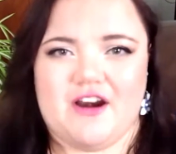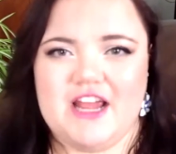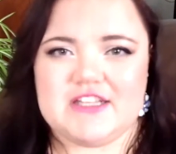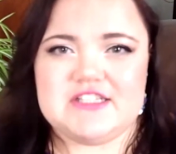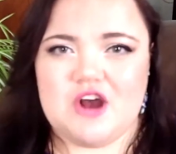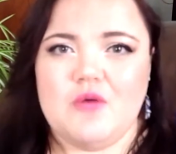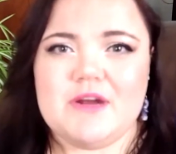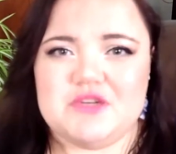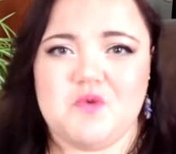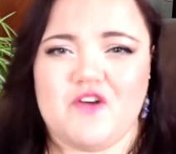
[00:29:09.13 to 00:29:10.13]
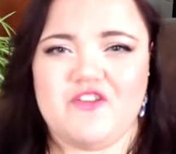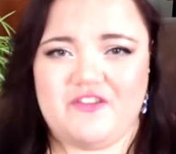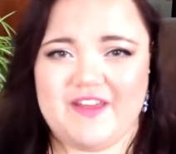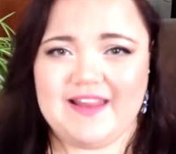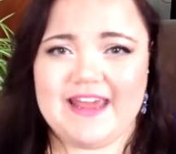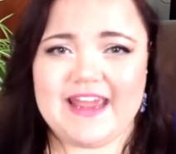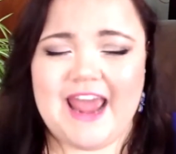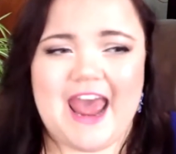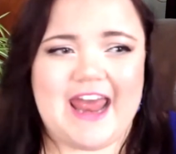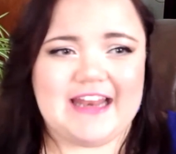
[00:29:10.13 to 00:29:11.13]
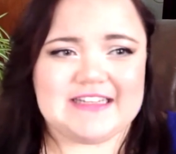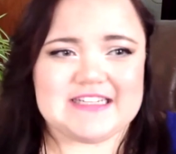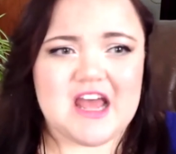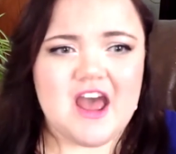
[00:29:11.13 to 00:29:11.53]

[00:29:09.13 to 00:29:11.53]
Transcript: It's so much more fulfilling and